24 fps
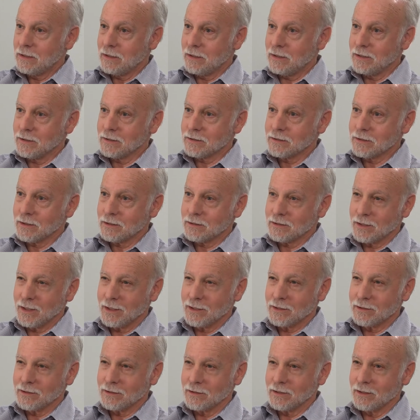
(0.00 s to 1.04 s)
On the other
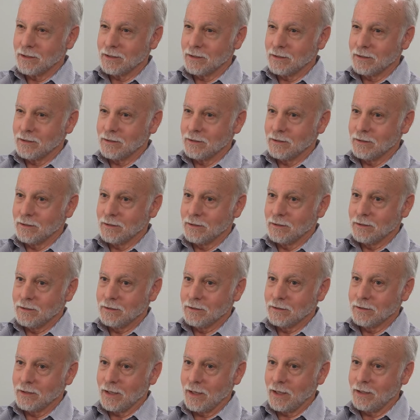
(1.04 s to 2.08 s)
hand,
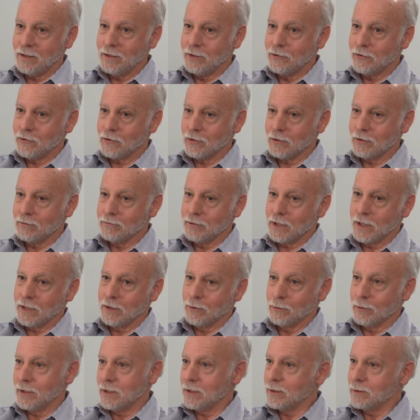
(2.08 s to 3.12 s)
in any
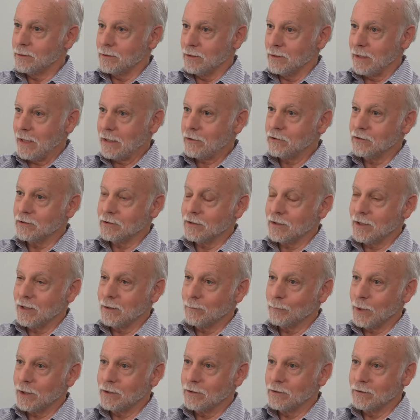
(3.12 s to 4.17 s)
survey or any election
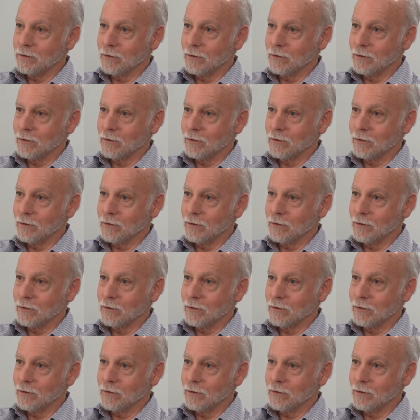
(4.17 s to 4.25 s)
campaign,